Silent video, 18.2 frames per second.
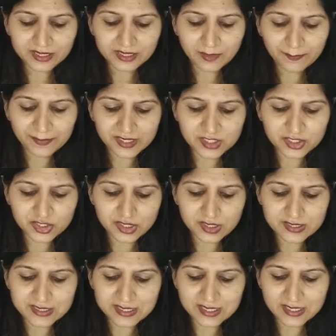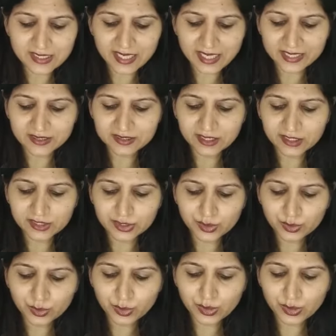the pictures and write the 2